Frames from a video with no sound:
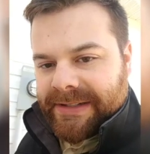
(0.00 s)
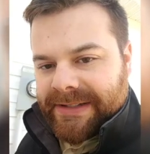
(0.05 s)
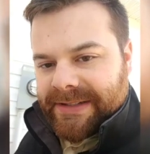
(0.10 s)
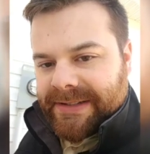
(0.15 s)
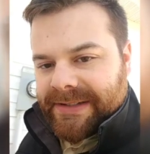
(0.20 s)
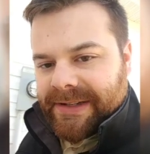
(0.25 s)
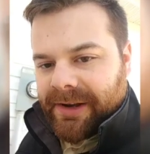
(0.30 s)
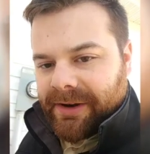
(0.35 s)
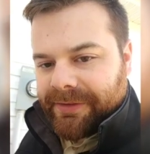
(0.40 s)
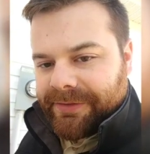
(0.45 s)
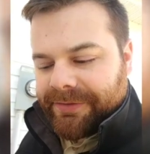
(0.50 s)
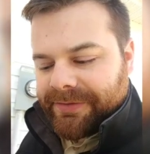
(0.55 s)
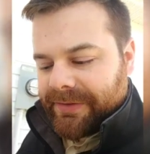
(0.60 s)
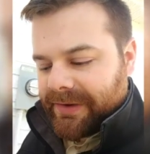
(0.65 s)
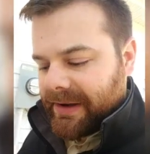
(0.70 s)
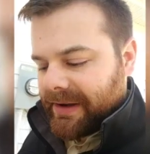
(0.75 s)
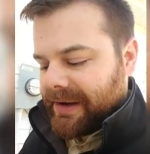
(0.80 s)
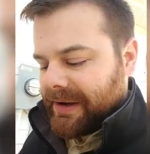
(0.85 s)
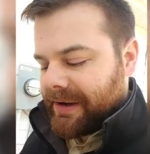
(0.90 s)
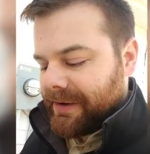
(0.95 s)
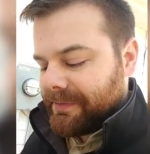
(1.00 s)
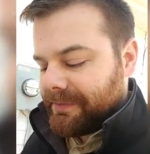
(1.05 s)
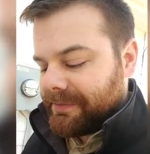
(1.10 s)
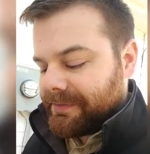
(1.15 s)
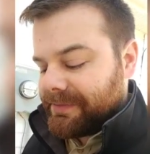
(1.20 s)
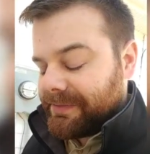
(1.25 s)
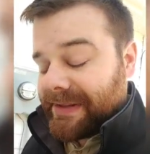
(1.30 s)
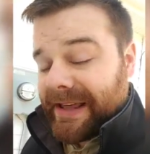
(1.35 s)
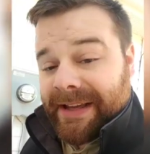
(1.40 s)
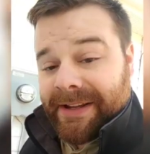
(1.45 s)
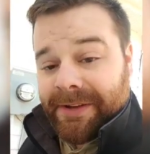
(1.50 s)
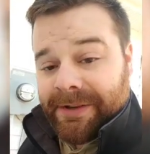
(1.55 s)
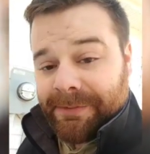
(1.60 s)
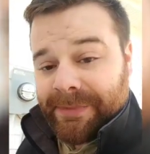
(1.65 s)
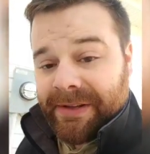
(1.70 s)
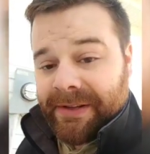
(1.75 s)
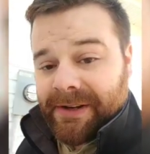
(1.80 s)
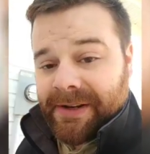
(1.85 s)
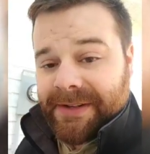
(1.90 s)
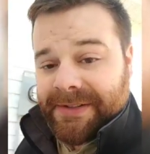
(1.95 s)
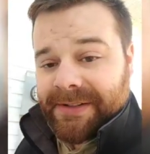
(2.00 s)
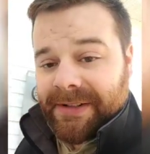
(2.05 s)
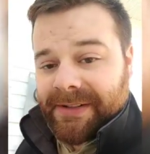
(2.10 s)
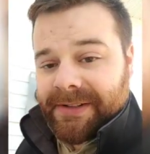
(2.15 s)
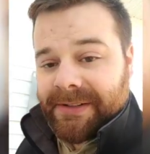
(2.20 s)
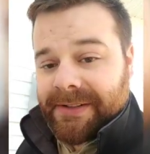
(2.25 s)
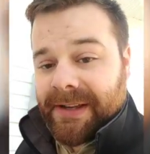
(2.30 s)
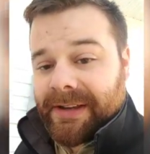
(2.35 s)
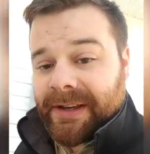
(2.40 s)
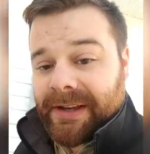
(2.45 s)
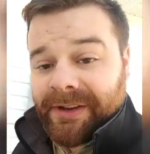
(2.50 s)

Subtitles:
itself that could be causing